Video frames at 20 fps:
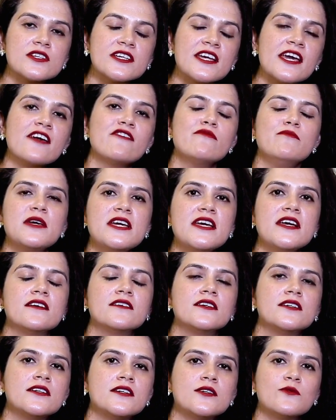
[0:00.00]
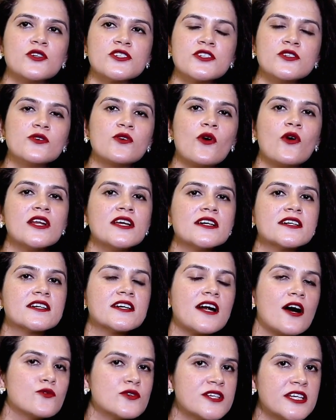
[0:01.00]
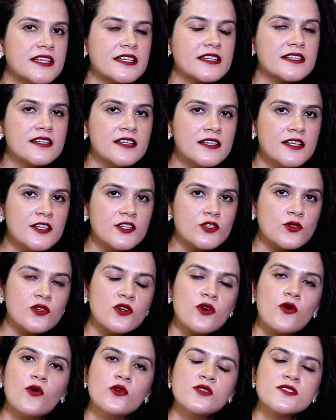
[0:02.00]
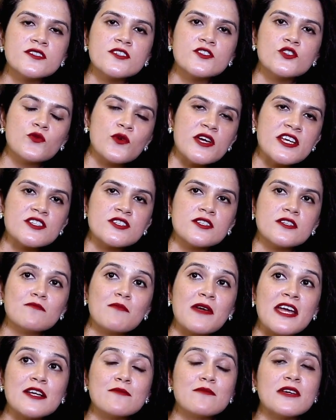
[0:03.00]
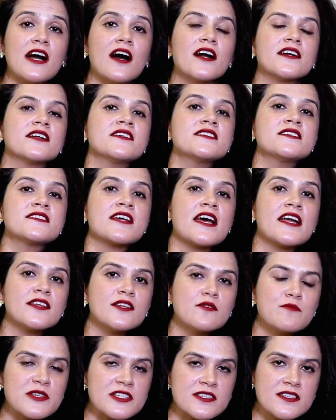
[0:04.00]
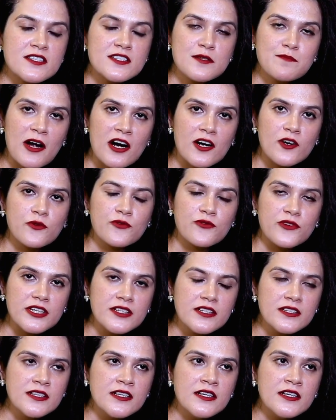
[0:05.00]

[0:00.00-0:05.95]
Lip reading: gave me what you call a grounding to the whole situation, made me understand the business part of it.